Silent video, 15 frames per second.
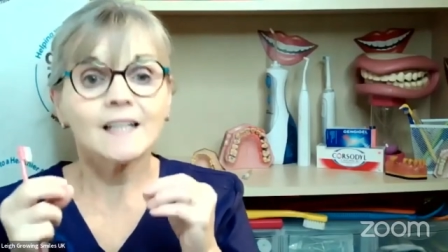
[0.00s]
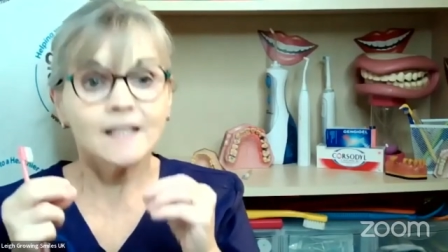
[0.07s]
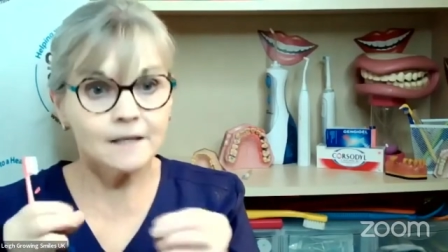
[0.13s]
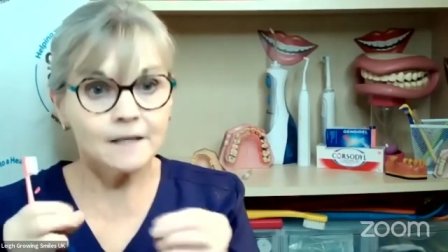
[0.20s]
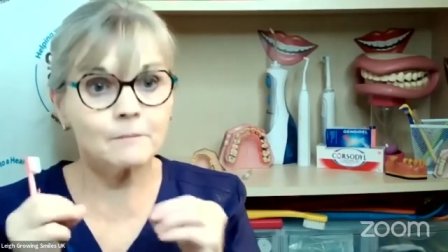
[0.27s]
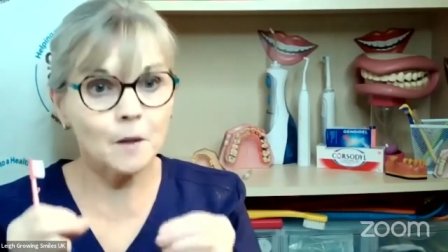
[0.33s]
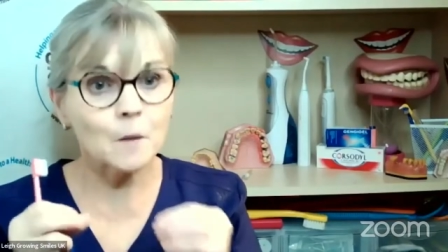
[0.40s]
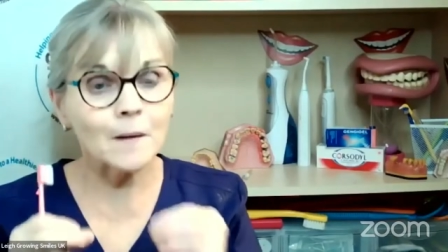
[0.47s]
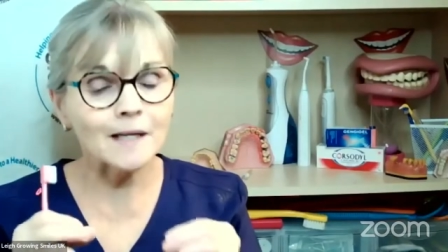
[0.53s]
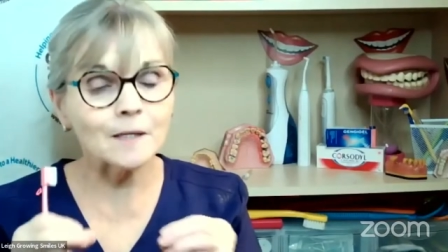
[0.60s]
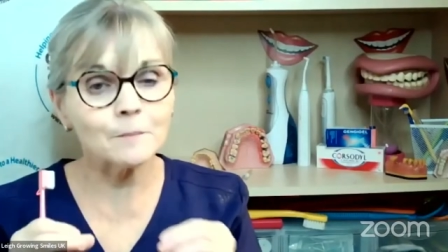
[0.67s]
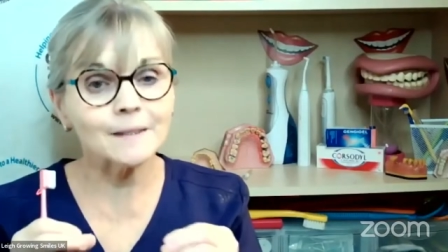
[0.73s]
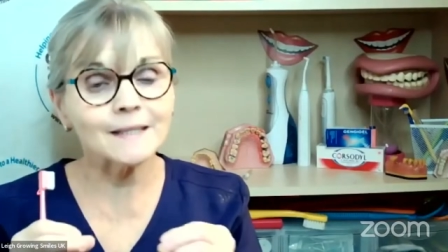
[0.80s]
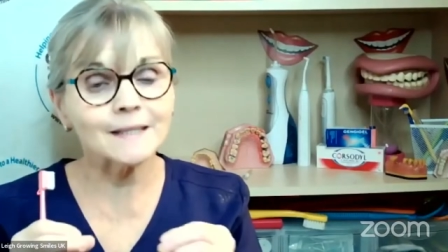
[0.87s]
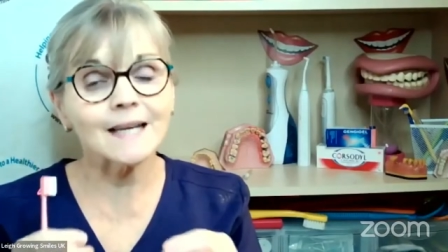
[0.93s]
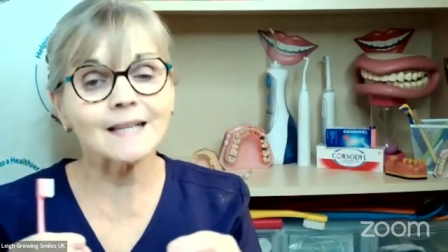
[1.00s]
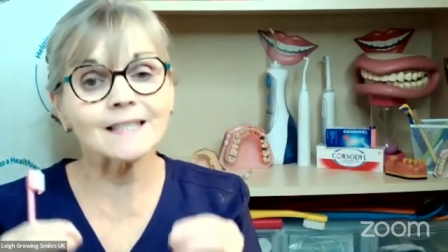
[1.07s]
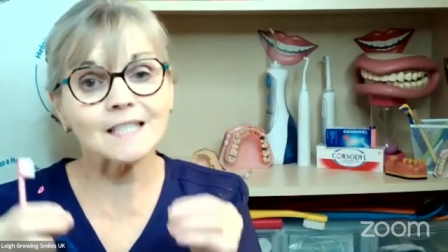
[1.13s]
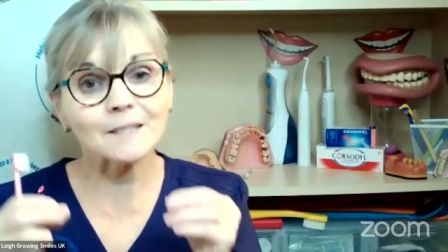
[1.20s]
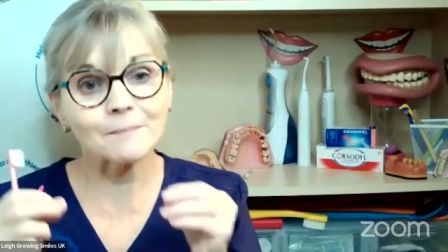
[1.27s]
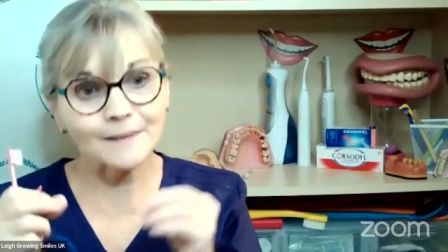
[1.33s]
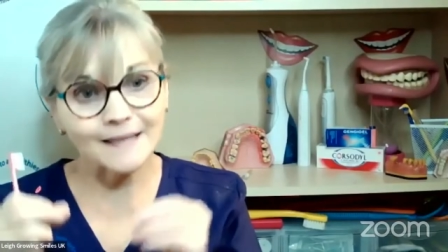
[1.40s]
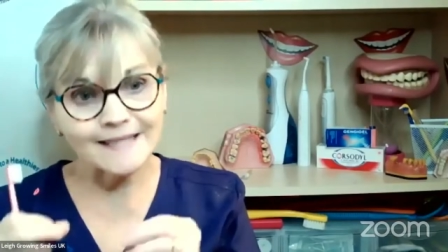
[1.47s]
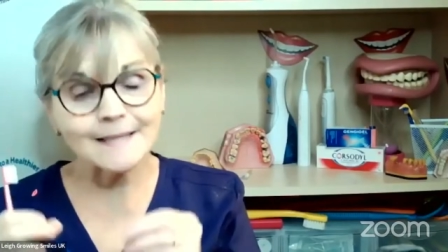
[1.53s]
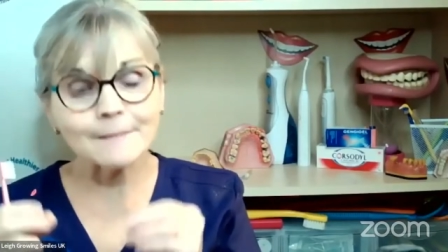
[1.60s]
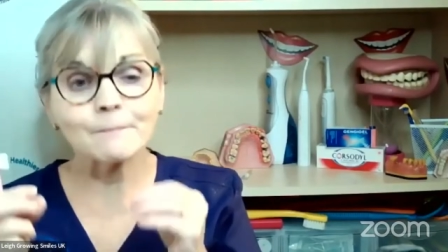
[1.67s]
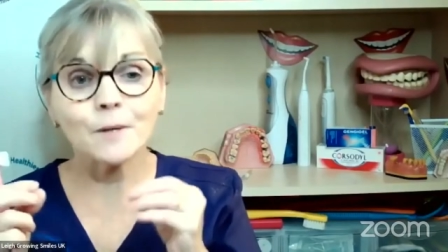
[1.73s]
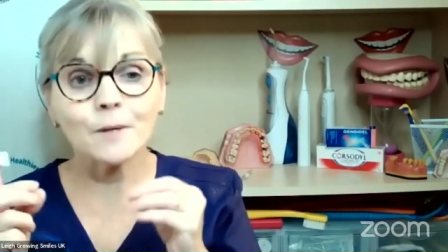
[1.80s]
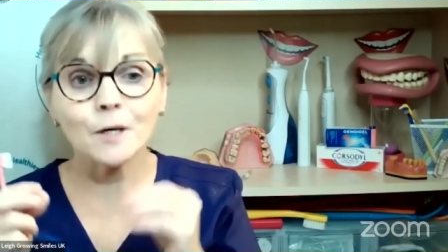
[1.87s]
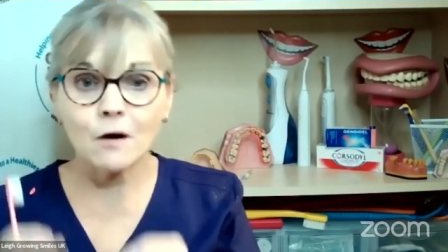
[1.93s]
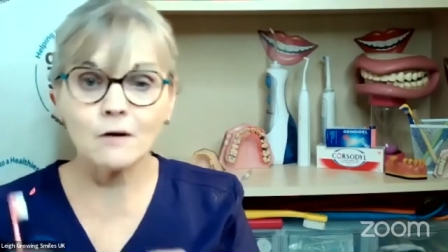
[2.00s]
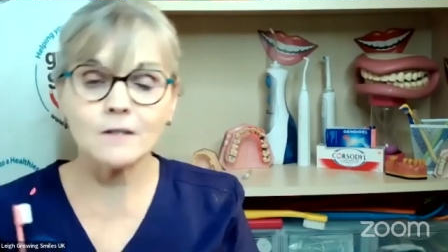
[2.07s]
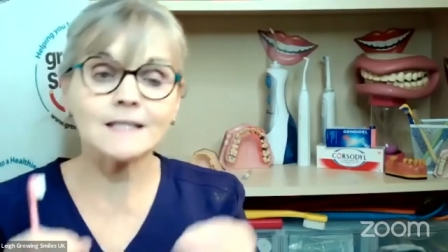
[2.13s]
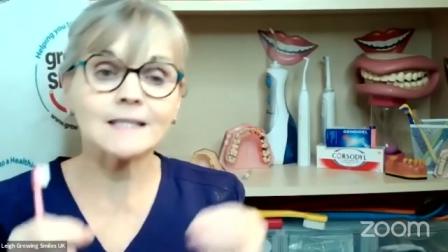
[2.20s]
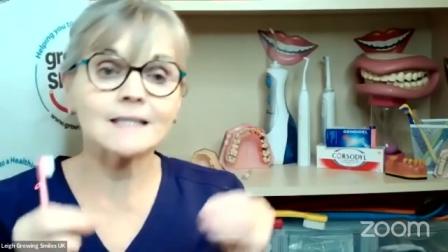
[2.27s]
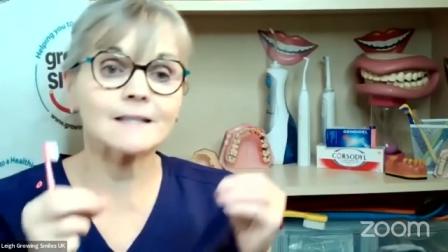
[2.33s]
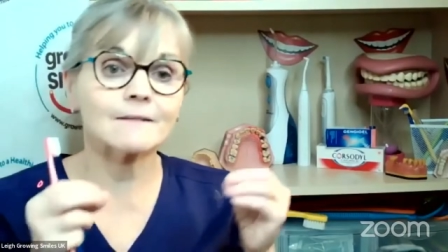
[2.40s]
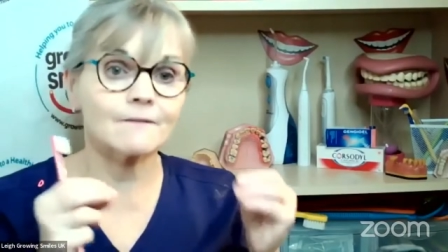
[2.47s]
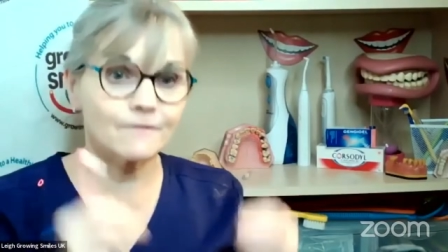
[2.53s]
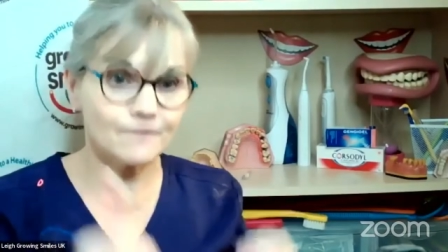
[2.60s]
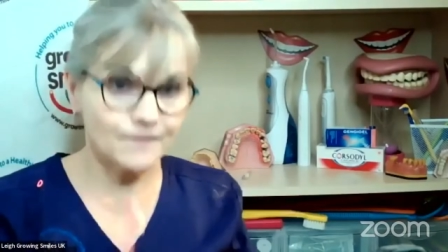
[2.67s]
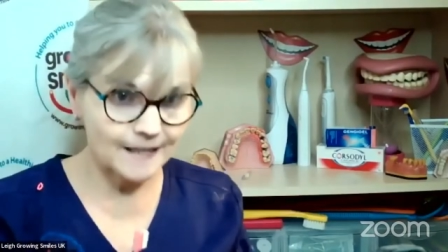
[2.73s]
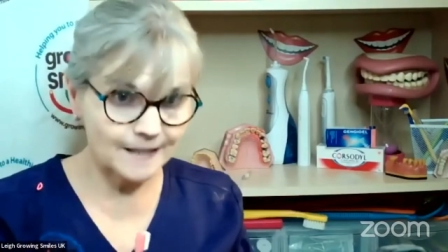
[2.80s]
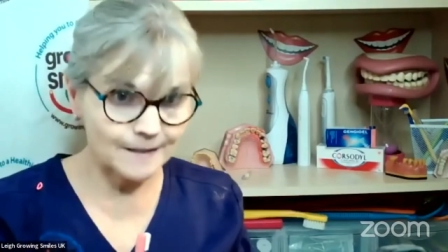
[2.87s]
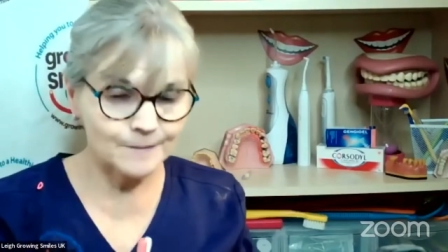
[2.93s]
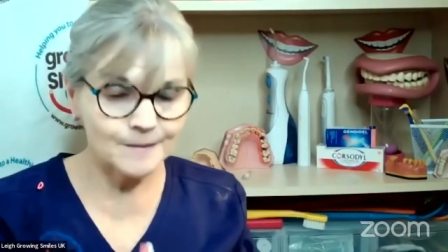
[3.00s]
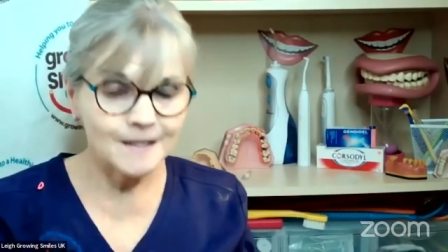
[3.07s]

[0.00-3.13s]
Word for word: it may well bleed. And it's bleeding because it's inflamed.